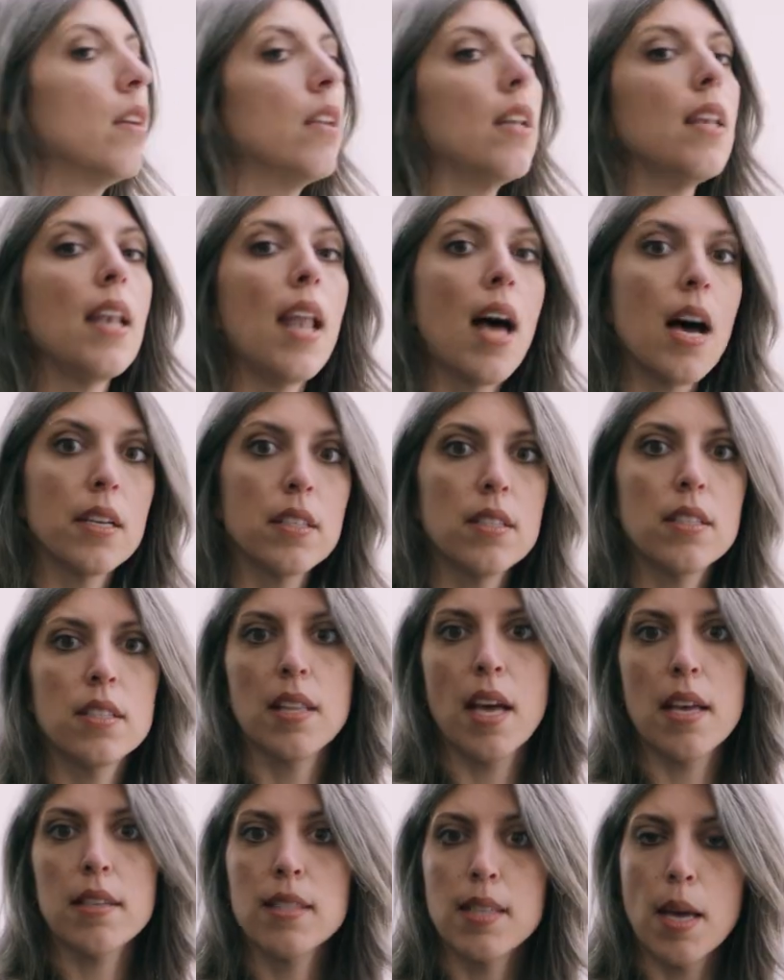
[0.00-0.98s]
light
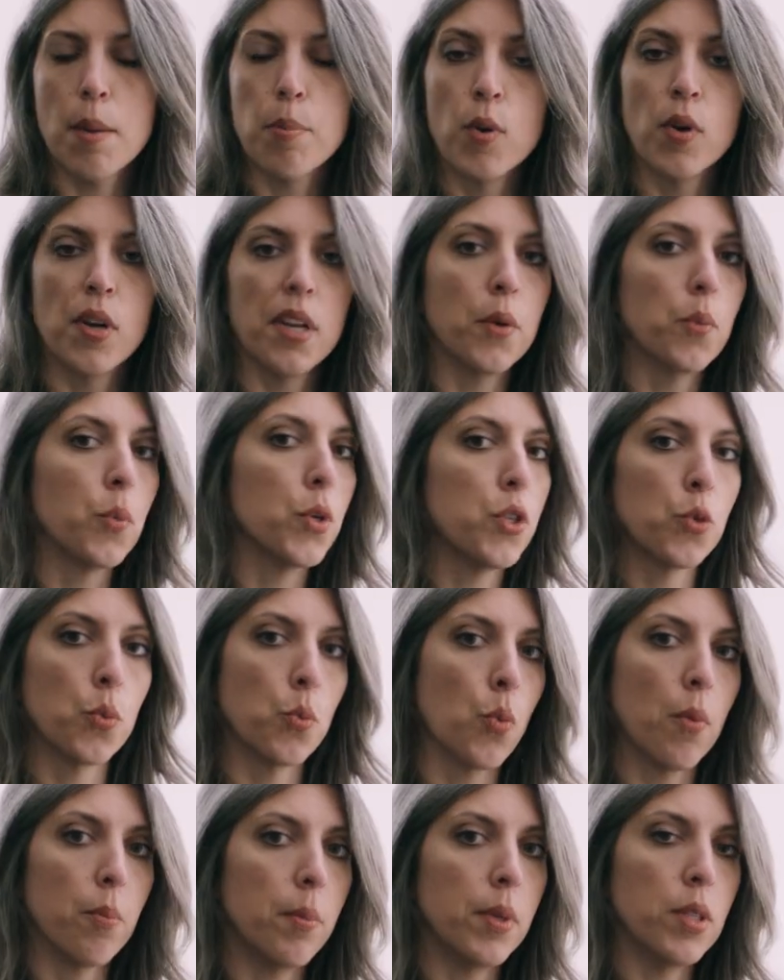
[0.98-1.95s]
that separately, which
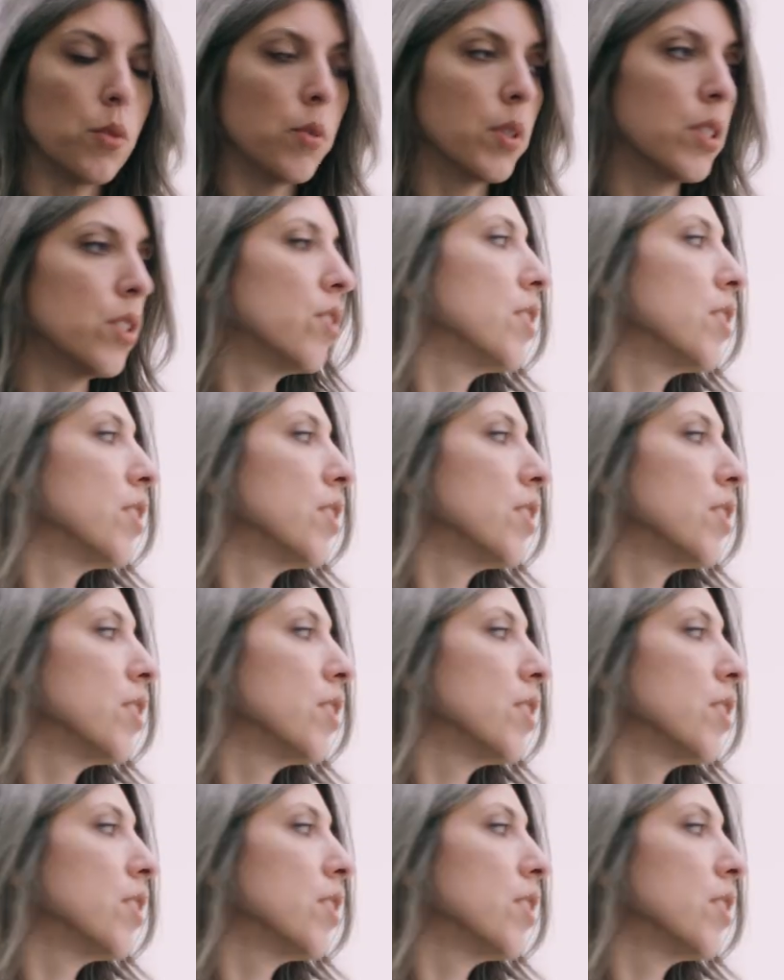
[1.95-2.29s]
won't be doing